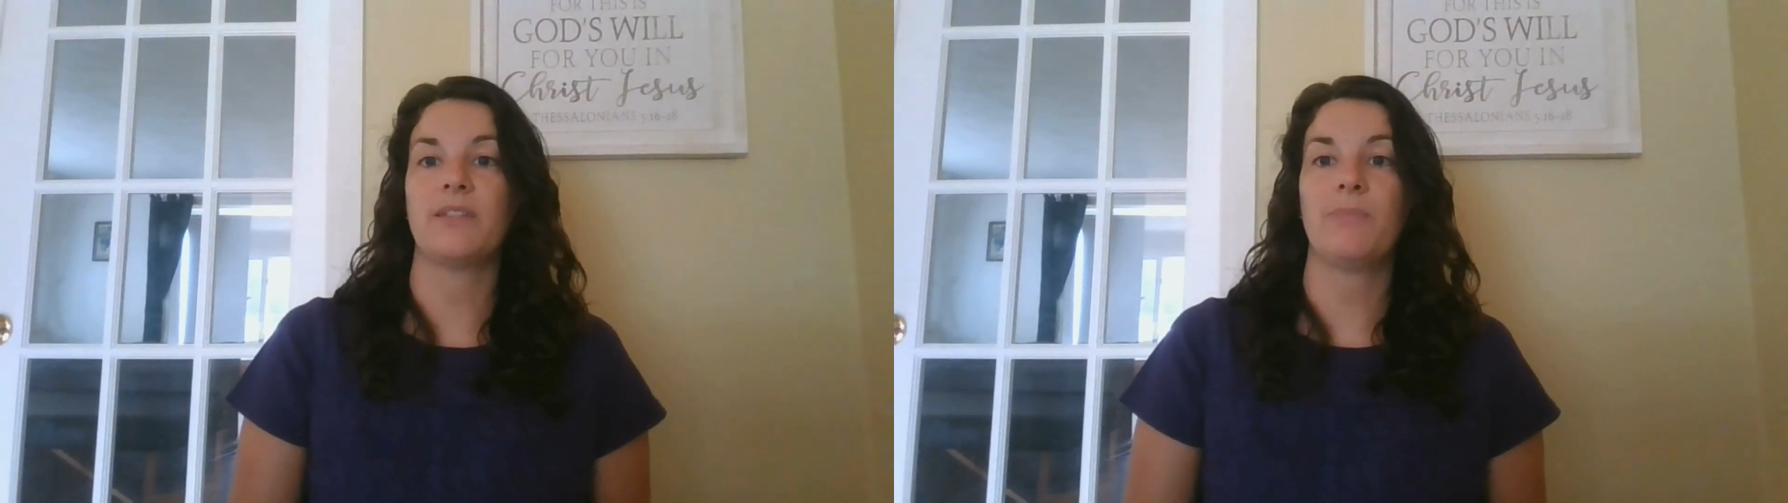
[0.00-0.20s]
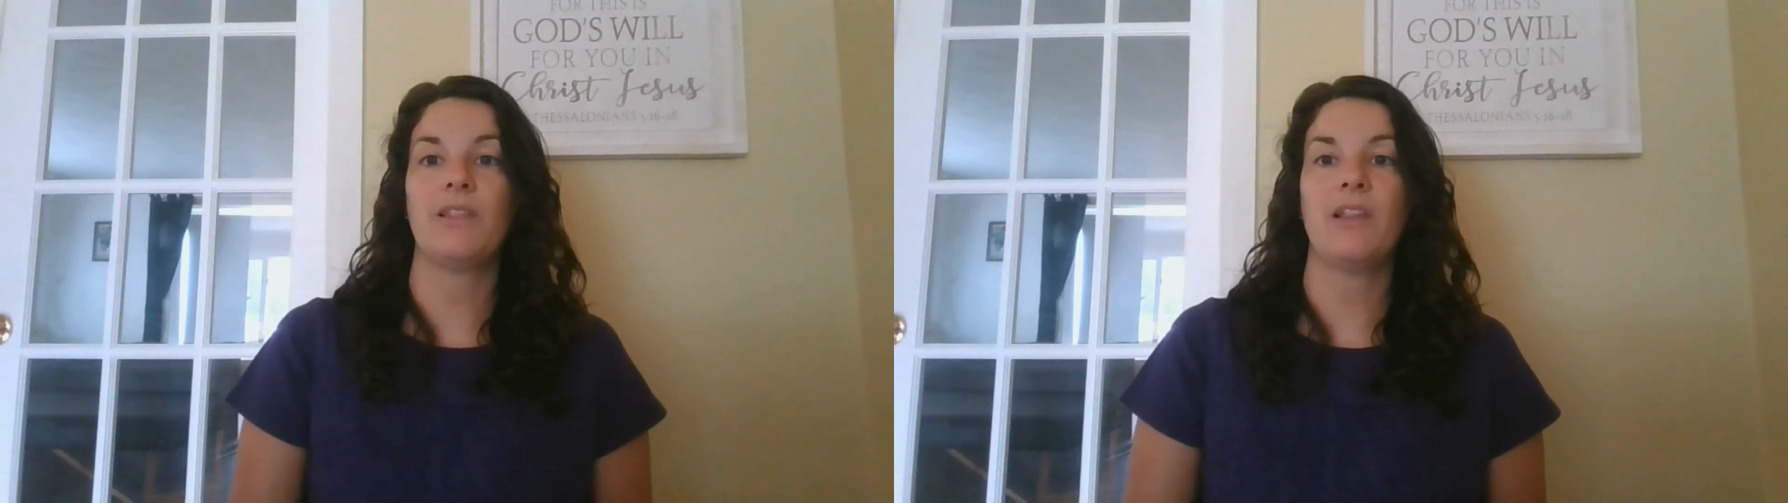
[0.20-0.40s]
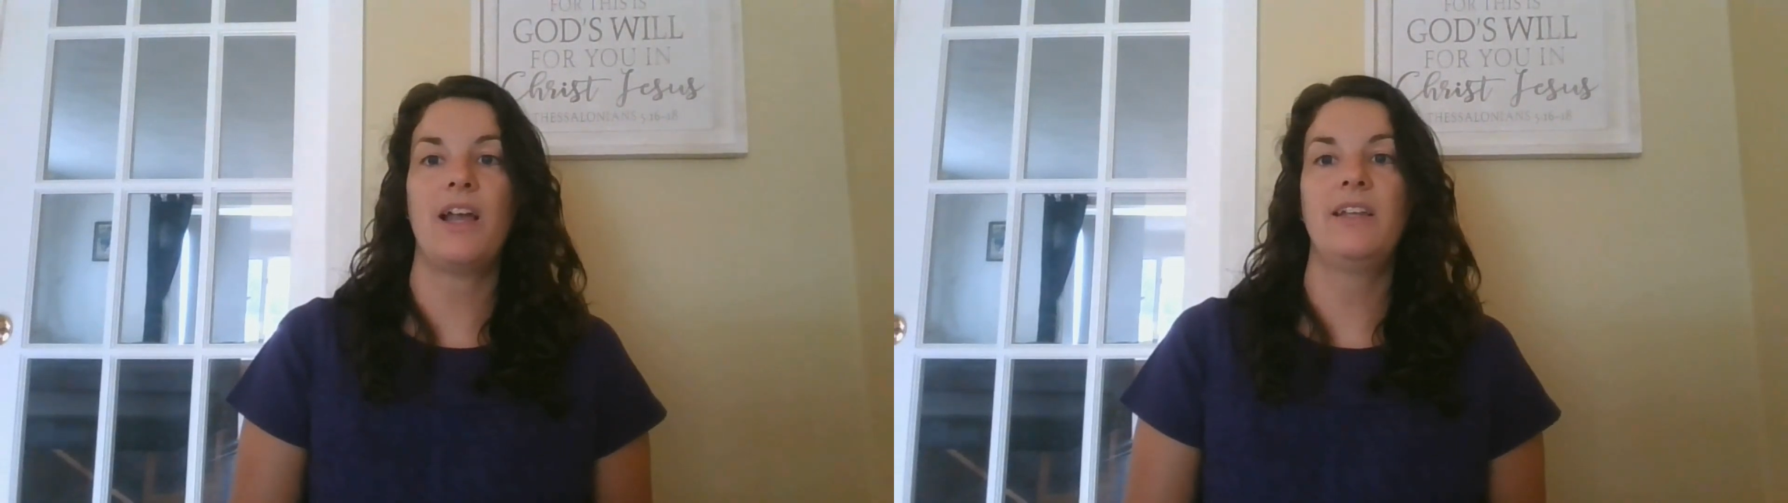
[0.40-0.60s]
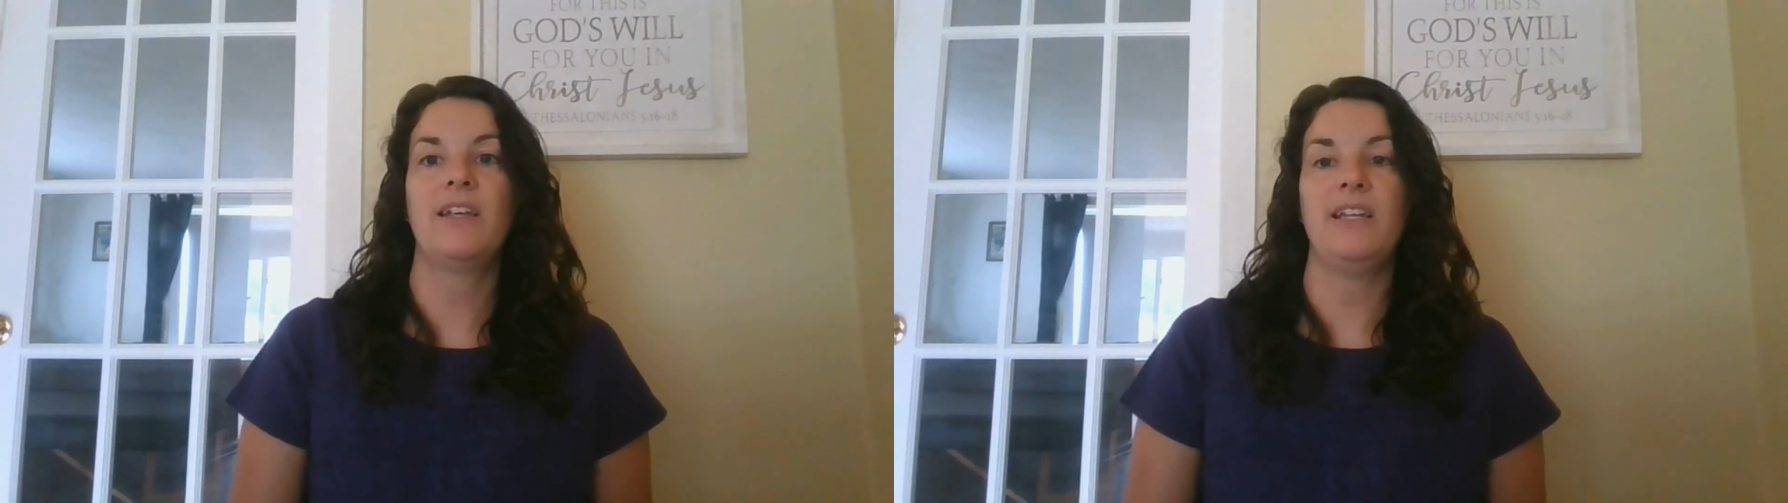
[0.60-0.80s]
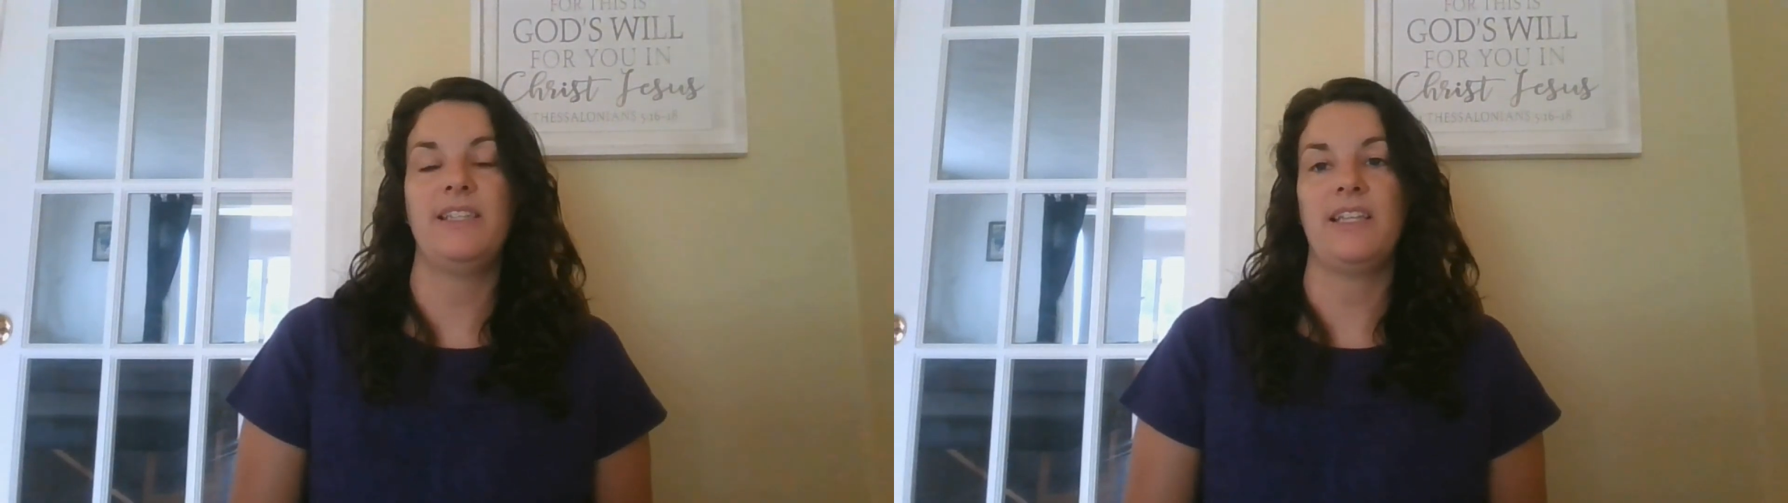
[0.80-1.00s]
applied
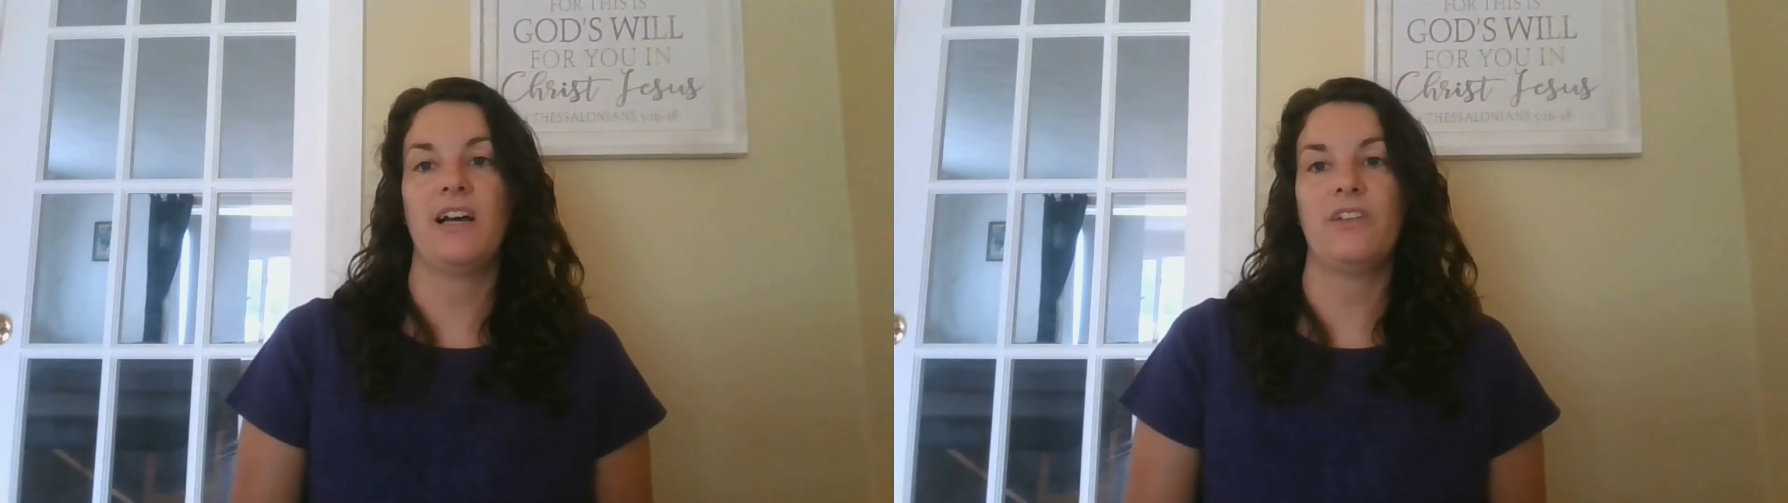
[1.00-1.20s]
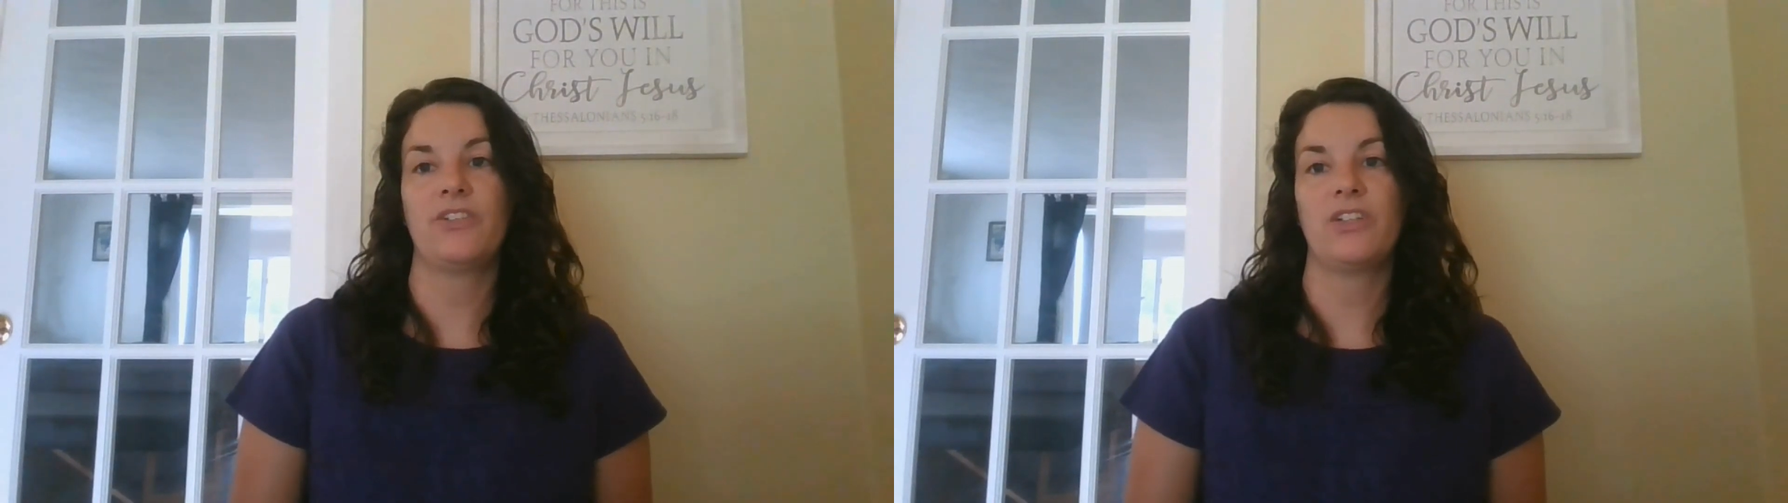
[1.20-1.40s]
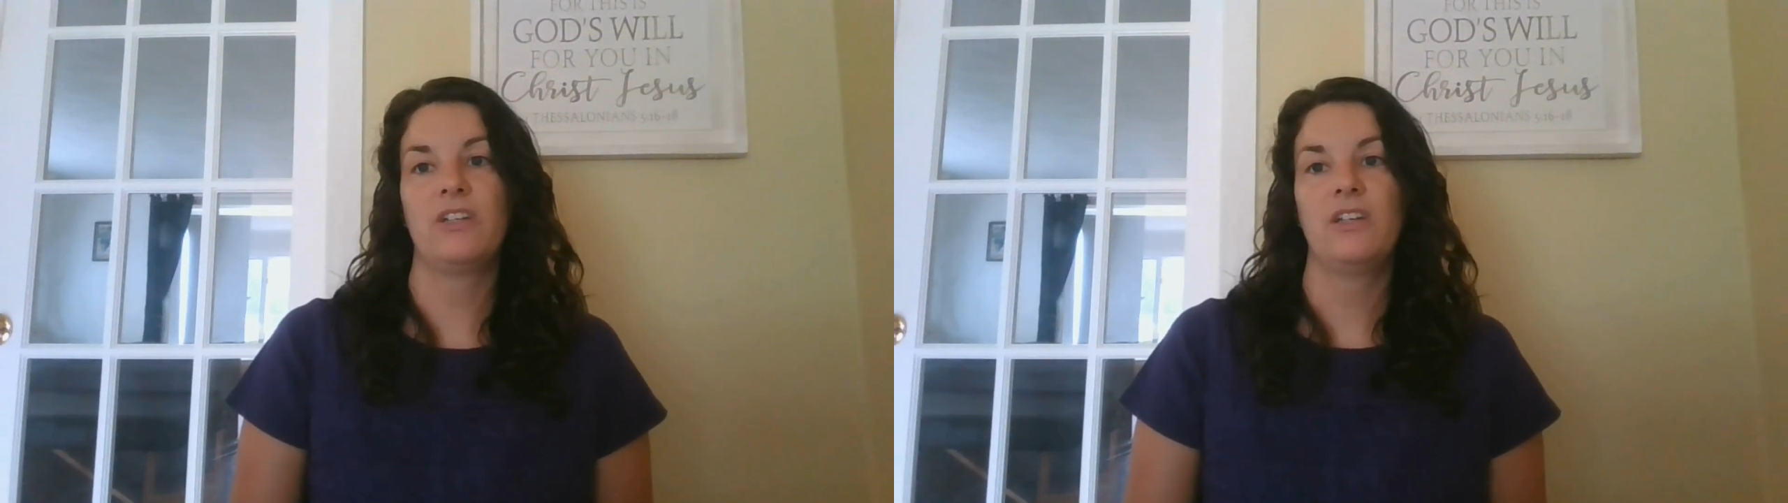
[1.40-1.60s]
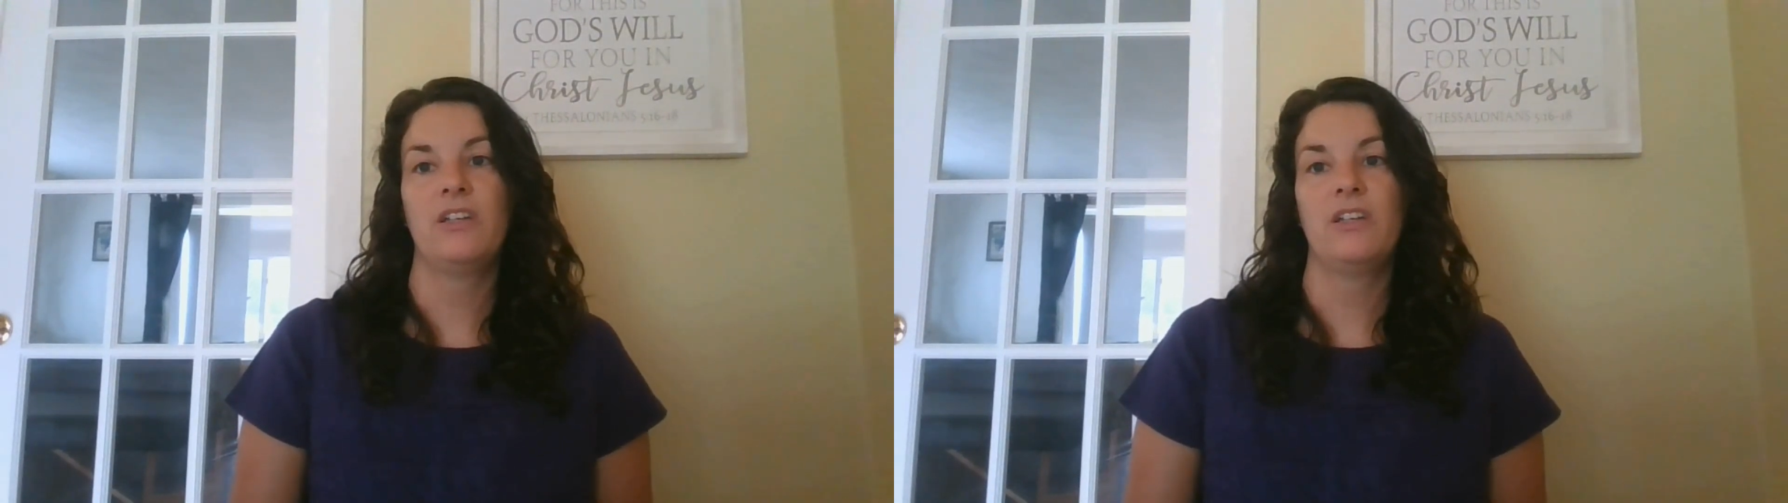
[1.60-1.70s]
kinesiology.